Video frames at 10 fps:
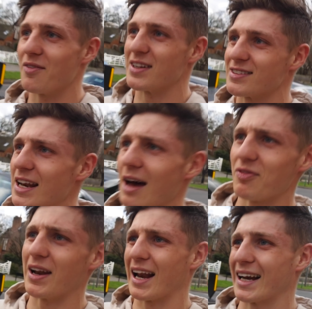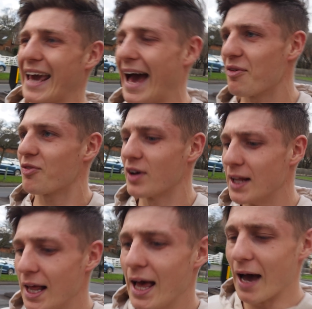but it's a lovely little cafe,
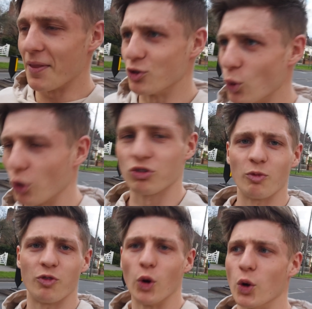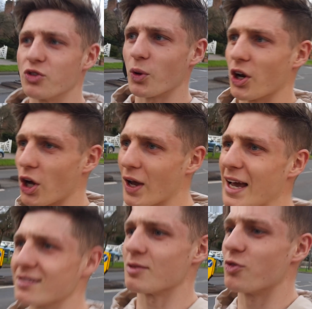and they do awesome food, so we're going to go
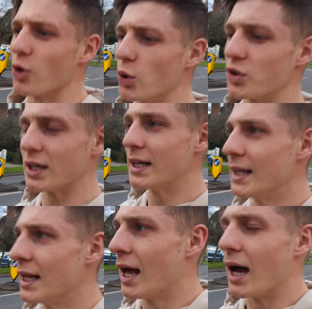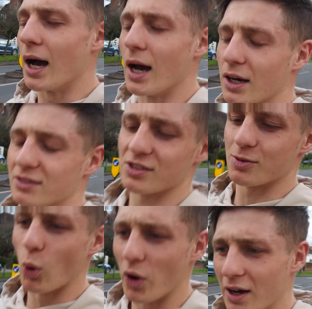get some food. Because this
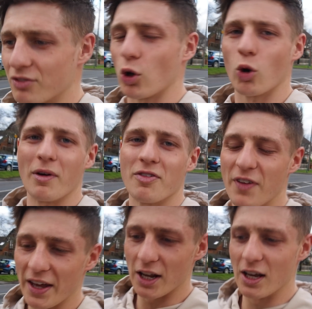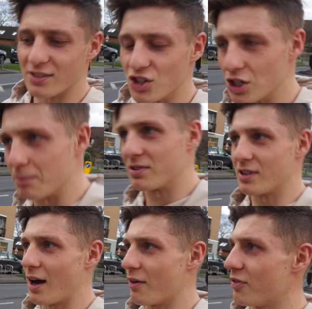morning I've done all my fitness and gym
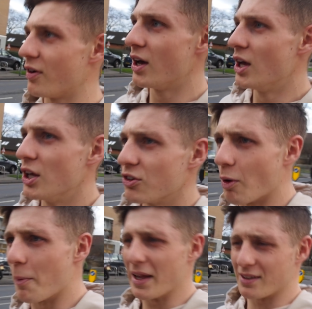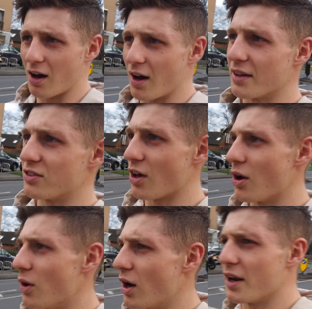stuff, so I'm a bit tired,
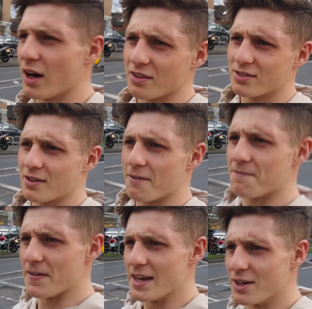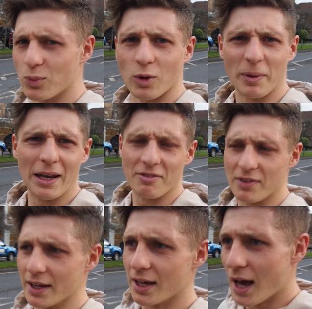so a nice feed will be
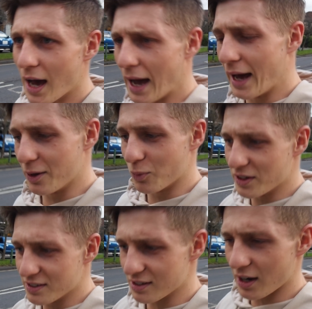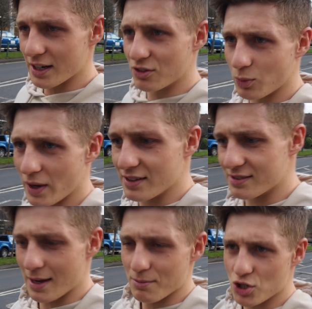lovely. And we decided to wear the
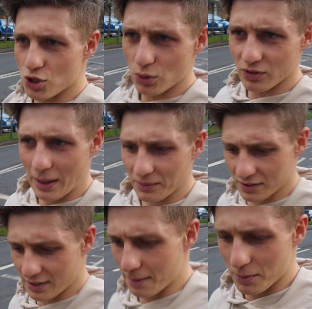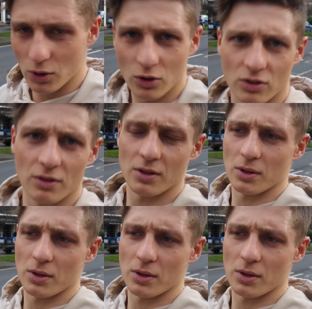same shoes out today because it